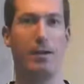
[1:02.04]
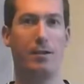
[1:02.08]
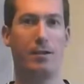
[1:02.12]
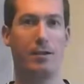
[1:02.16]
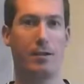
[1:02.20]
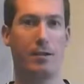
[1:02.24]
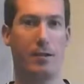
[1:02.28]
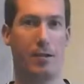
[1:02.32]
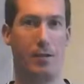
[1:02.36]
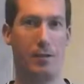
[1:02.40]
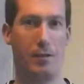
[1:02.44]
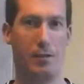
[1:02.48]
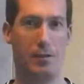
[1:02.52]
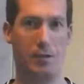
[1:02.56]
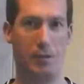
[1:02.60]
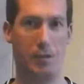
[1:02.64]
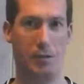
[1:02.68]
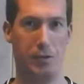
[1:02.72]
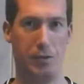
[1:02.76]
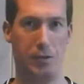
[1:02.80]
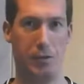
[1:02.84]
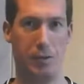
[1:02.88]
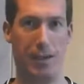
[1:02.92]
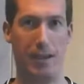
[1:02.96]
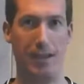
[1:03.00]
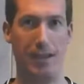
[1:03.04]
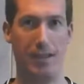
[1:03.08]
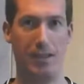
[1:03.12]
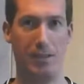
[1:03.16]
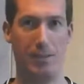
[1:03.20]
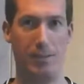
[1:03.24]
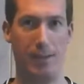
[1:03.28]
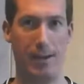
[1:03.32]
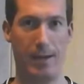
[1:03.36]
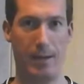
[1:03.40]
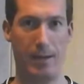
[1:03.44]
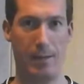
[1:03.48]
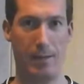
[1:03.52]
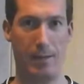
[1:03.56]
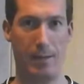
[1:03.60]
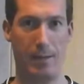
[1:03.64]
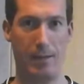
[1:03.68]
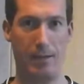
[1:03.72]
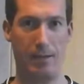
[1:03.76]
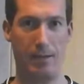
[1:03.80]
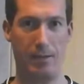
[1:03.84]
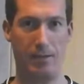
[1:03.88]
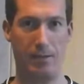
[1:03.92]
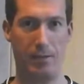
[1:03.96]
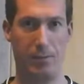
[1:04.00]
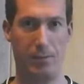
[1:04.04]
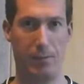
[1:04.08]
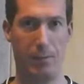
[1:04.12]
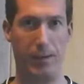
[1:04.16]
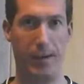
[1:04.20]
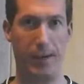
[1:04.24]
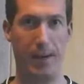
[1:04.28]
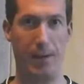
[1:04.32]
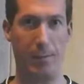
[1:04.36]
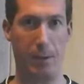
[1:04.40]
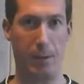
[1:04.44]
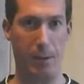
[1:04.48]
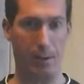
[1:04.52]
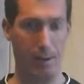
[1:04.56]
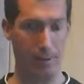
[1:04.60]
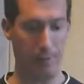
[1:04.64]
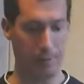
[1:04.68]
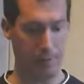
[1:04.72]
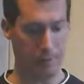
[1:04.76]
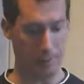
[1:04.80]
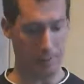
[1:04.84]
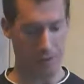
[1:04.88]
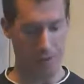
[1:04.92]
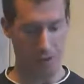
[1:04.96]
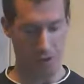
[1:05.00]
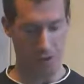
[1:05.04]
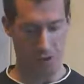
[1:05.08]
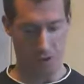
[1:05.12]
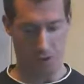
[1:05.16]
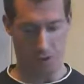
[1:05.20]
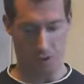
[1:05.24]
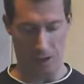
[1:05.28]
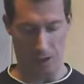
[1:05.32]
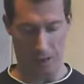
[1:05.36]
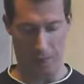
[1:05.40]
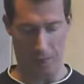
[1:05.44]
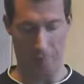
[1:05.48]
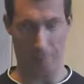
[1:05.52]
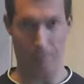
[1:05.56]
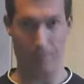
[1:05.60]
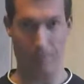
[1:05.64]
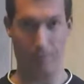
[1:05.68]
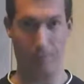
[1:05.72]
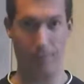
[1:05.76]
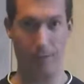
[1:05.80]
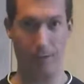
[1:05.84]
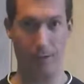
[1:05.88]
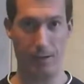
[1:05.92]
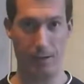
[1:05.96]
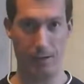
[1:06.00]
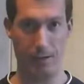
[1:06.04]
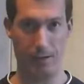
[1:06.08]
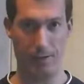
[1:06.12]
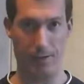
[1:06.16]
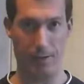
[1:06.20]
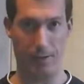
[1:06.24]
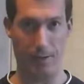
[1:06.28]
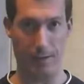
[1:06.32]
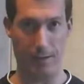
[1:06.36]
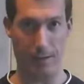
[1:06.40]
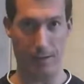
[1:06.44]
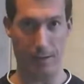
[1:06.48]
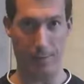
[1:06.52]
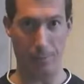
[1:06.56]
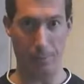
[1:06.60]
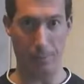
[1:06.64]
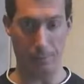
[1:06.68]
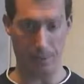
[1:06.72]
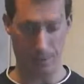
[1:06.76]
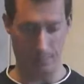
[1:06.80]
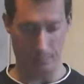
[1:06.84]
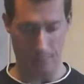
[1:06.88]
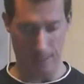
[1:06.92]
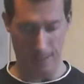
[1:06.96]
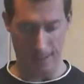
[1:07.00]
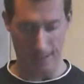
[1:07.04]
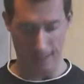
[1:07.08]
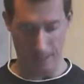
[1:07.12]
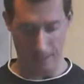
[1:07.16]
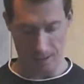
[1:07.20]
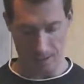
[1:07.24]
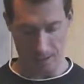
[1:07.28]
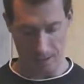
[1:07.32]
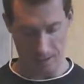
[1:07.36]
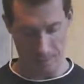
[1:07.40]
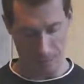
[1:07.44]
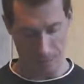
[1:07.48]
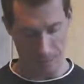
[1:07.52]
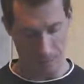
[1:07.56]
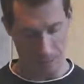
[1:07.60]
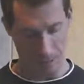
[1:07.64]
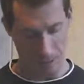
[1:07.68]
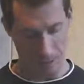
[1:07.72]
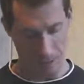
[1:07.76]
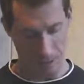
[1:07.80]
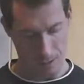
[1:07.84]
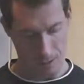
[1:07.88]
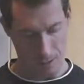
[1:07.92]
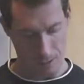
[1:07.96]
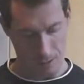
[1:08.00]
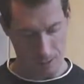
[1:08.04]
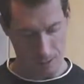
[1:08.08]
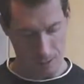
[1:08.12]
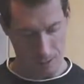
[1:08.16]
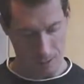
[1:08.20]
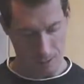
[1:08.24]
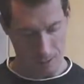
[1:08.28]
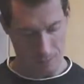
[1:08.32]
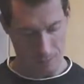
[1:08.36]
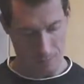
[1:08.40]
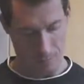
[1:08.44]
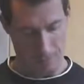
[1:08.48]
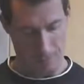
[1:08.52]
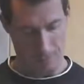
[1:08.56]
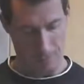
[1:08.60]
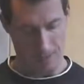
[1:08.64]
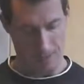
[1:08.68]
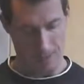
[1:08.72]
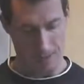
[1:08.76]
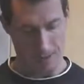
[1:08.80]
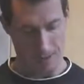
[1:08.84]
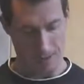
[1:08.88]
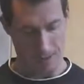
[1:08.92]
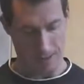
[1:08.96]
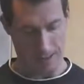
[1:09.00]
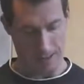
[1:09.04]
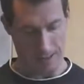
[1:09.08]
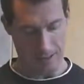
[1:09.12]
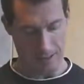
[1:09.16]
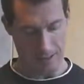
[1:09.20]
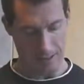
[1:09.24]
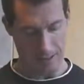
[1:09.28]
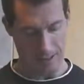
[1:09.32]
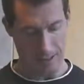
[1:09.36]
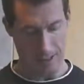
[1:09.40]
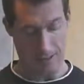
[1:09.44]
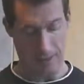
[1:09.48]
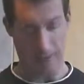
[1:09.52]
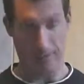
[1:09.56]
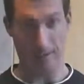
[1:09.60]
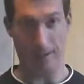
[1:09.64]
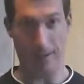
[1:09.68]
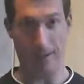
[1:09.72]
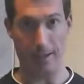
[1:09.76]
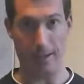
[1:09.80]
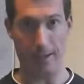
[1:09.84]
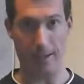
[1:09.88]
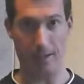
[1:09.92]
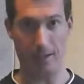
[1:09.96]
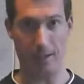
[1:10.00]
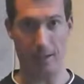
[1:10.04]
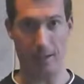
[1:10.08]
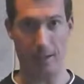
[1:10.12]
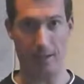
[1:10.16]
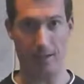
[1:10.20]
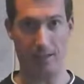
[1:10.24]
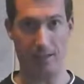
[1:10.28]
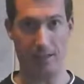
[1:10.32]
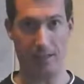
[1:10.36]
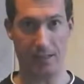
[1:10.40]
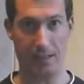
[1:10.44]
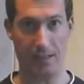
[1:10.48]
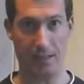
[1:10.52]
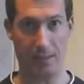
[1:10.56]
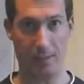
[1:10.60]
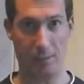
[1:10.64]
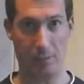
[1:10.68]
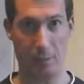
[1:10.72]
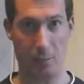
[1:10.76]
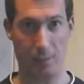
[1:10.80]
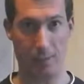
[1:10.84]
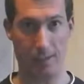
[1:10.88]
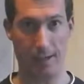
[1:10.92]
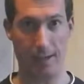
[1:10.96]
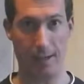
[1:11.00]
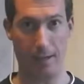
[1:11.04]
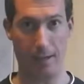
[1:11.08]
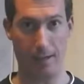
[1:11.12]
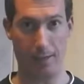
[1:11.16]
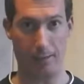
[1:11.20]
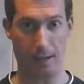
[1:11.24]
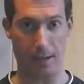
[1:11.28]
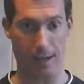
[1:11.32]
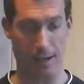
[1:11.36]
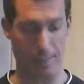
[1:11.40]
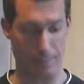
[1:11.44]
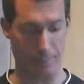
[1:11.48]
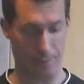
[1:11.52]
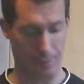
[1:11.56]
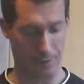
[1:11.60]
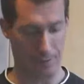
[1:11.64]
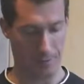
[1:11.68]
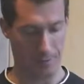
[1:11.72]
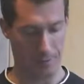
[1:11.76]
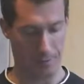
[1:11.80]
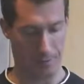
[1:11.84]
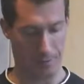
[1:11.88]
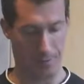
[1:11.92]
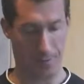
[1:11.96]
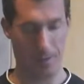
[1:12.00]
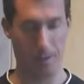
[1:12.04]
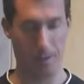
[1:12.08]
So to estimate a person's BMI from this chart we would first find their body weight, which in this case here is 64 kilograms.